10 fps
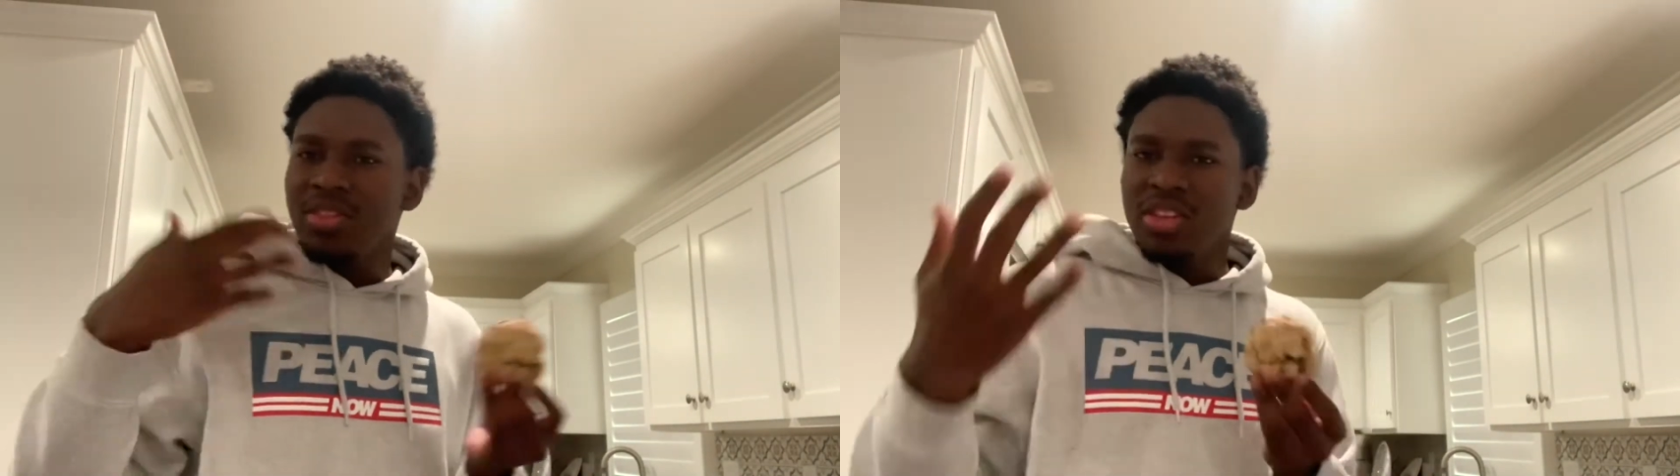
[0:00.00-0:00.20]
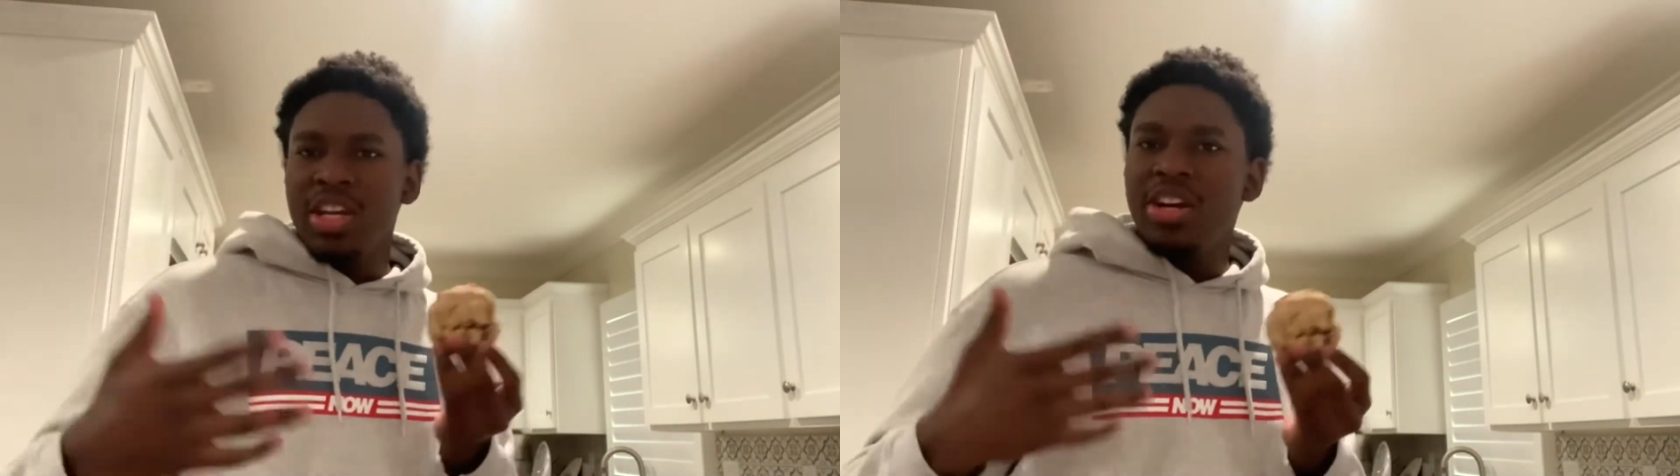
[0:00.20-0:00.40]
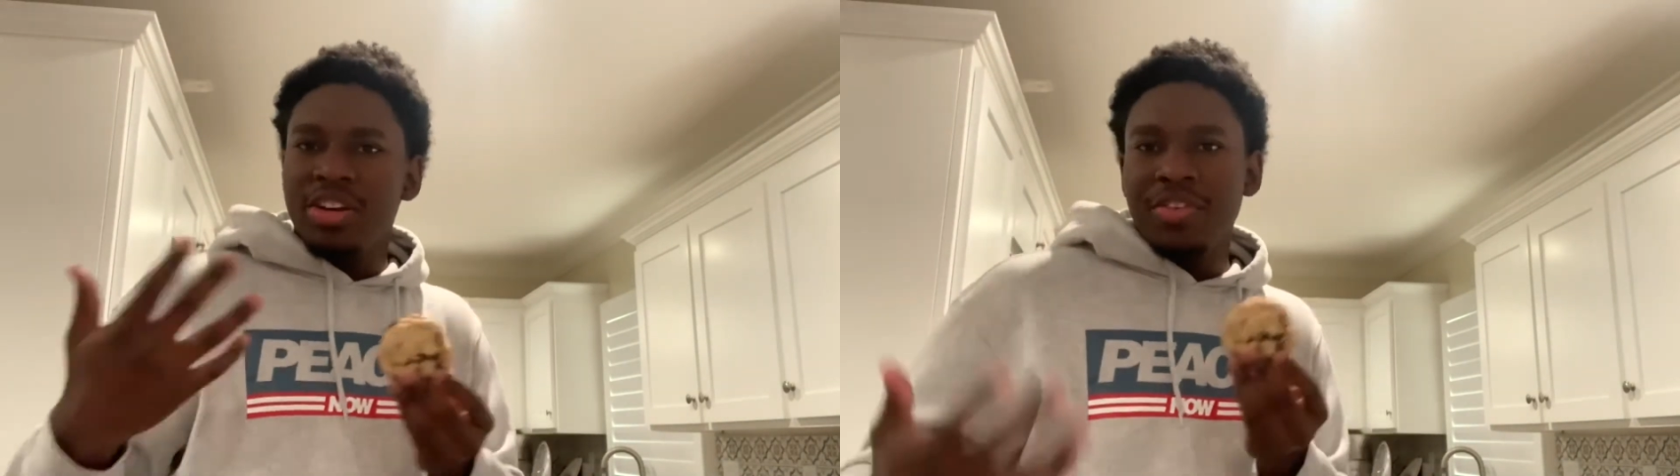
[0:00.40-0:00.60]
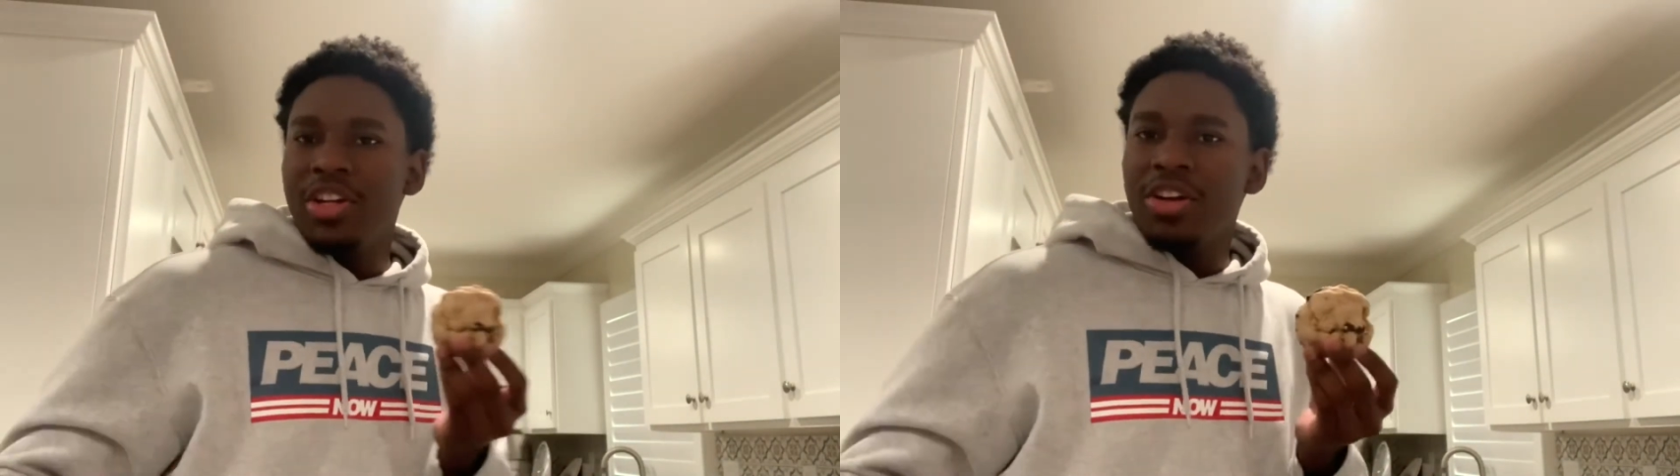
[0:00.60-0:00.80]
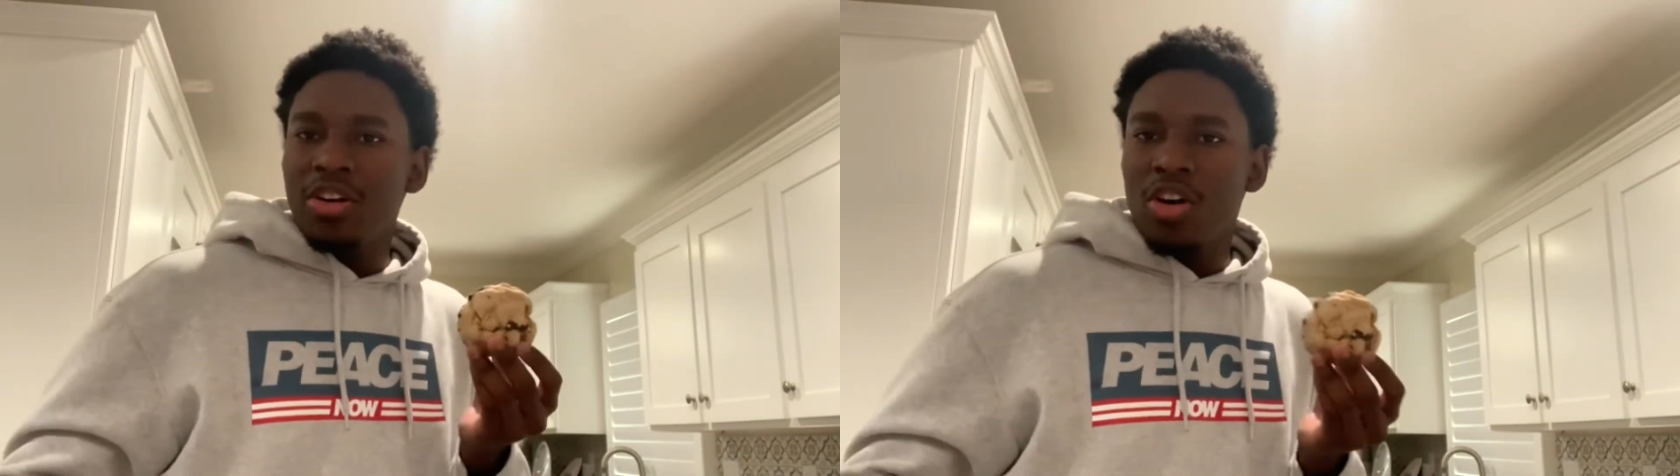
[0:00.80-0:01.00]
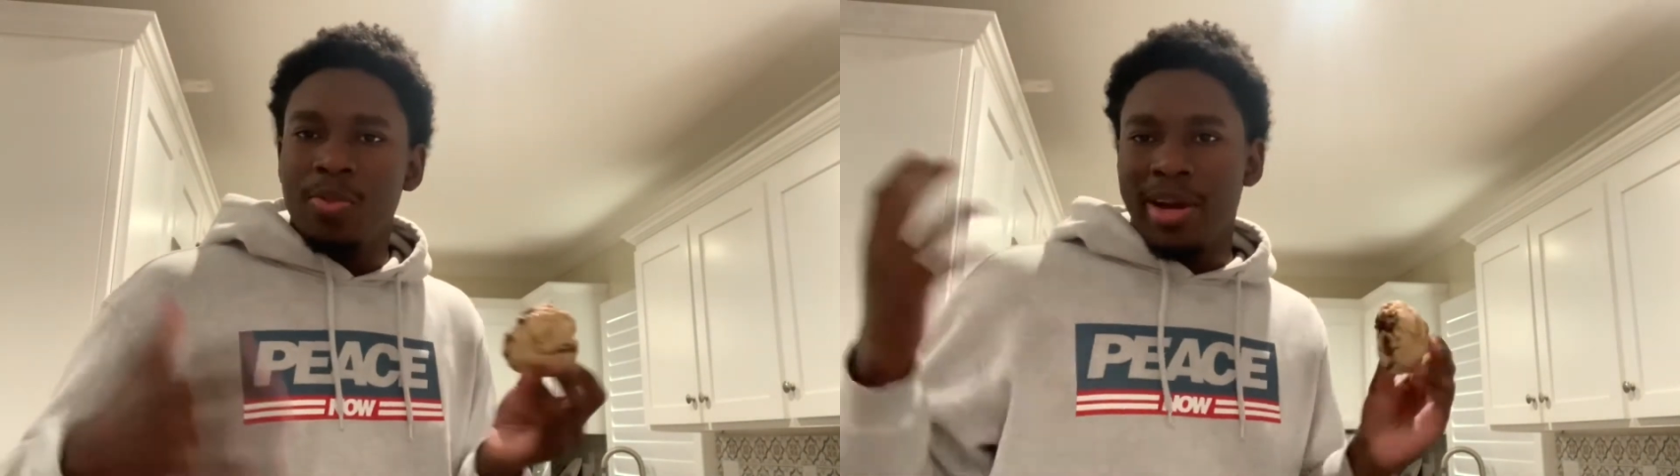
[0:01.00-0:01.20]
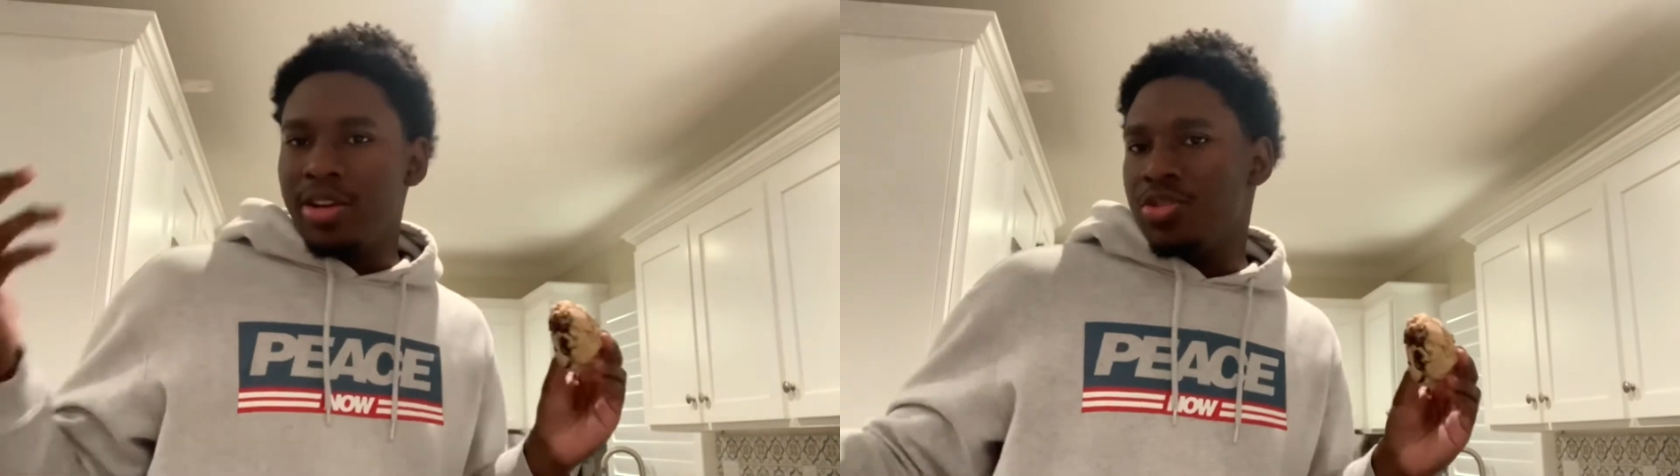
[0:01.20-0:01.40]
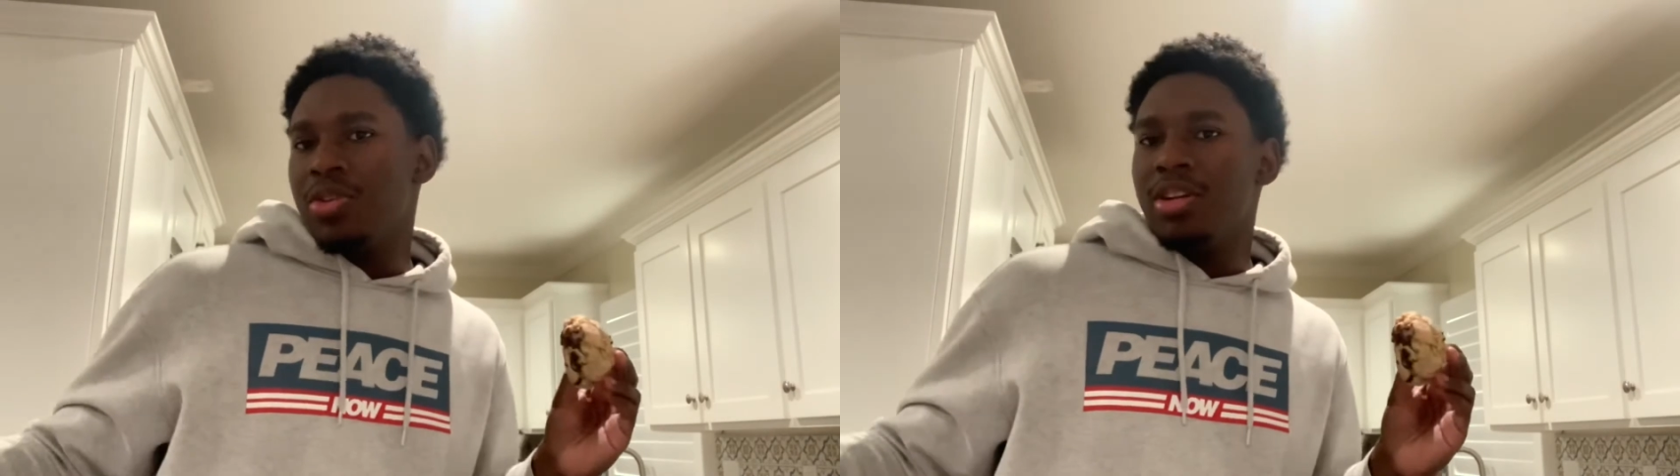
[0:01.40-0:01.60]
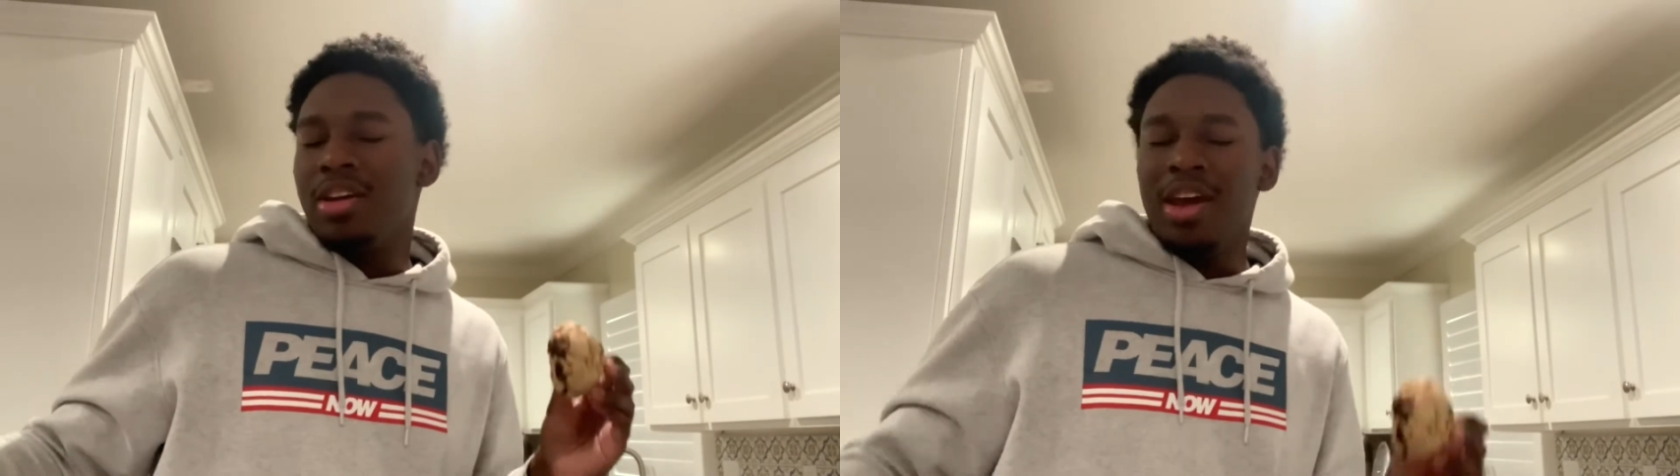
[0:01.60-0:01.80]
end of the video. I hope y'all enjoyed it.